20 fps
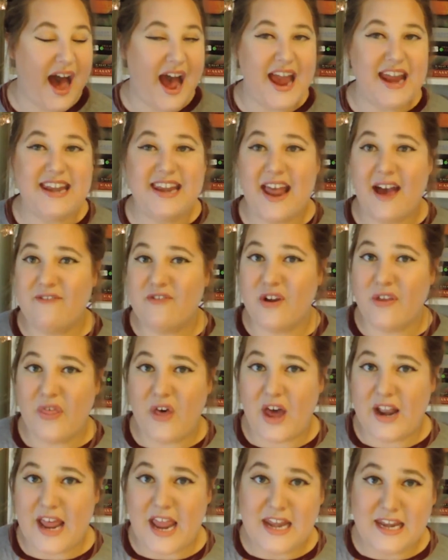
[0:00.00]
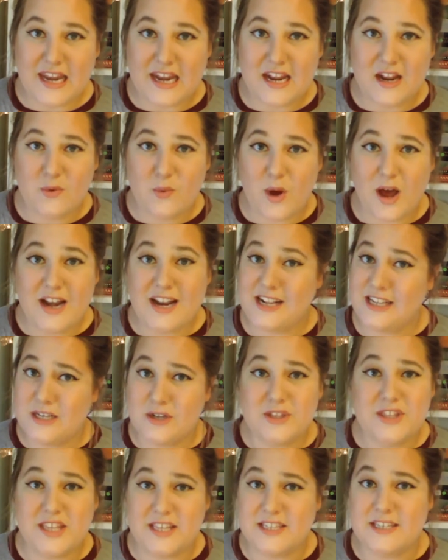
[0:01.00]
I never thought I needed one
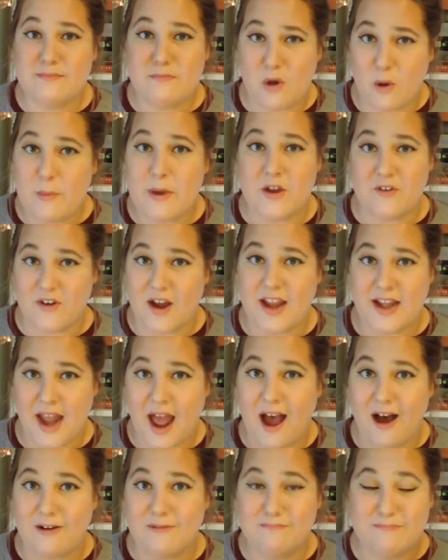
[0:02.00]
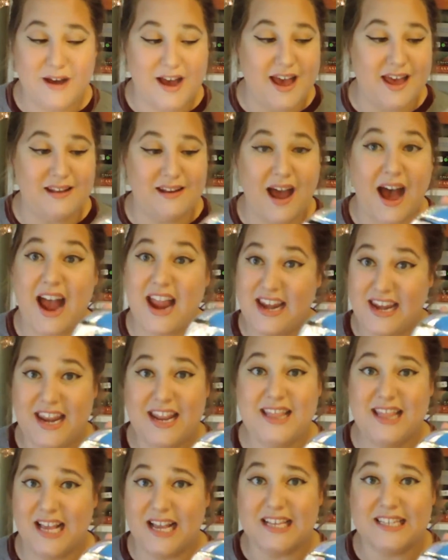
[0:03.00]
until this moment right now, but I
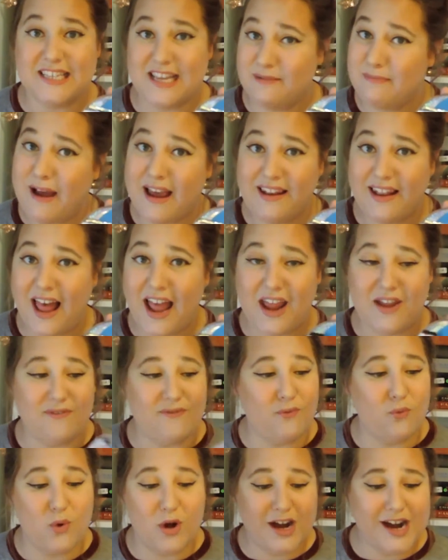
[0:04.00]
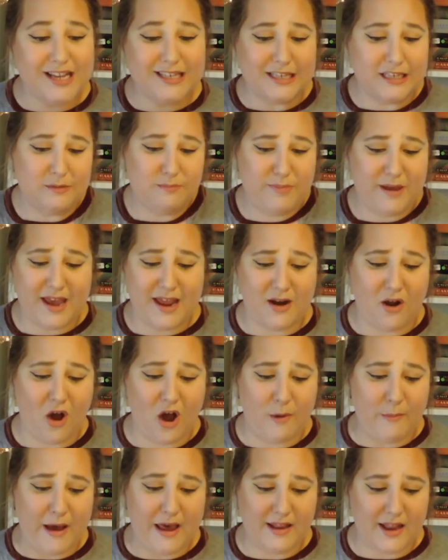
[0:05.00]
need this in my life. Where has this been
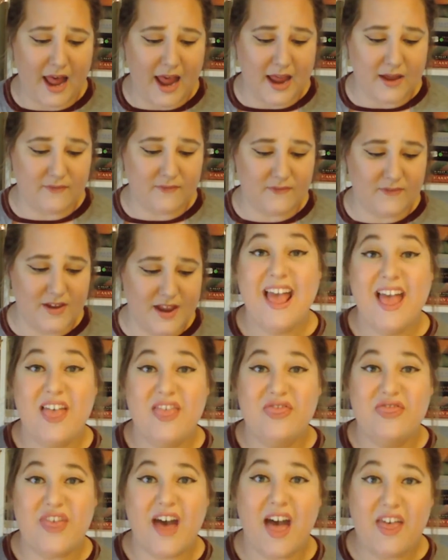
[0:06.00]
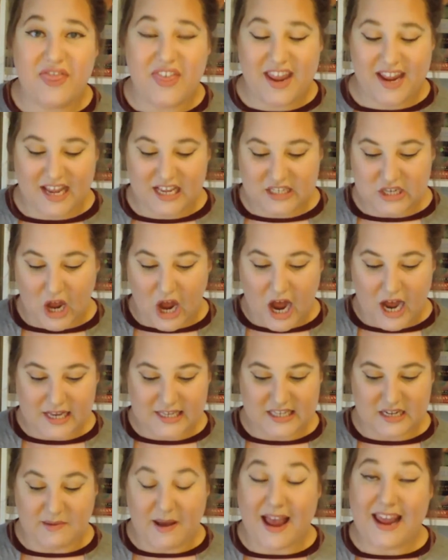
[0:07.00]
all my life? That thing is
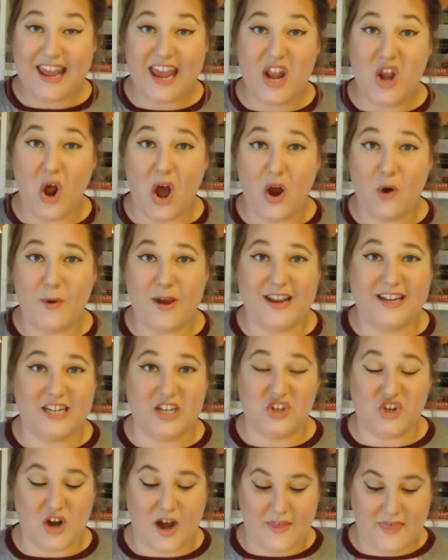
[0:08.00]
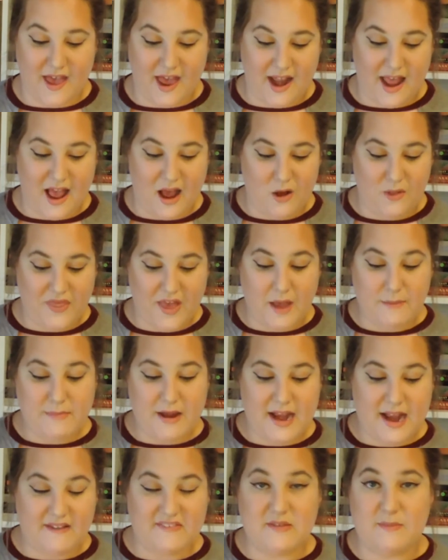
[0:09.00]
awesome. I cannot wait to try that out.
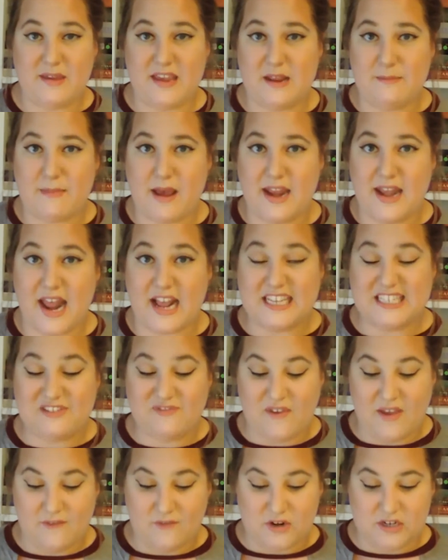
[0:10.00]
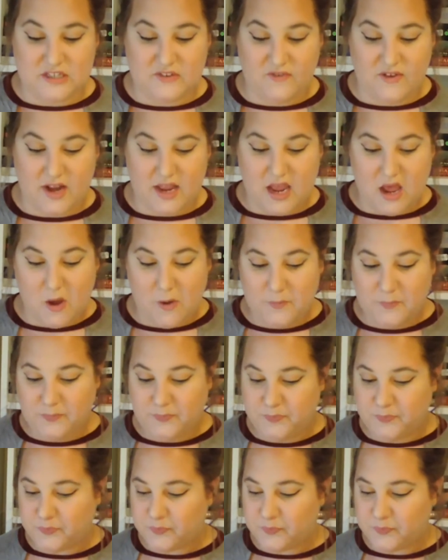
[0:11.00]
That might have to be in my next favorites video.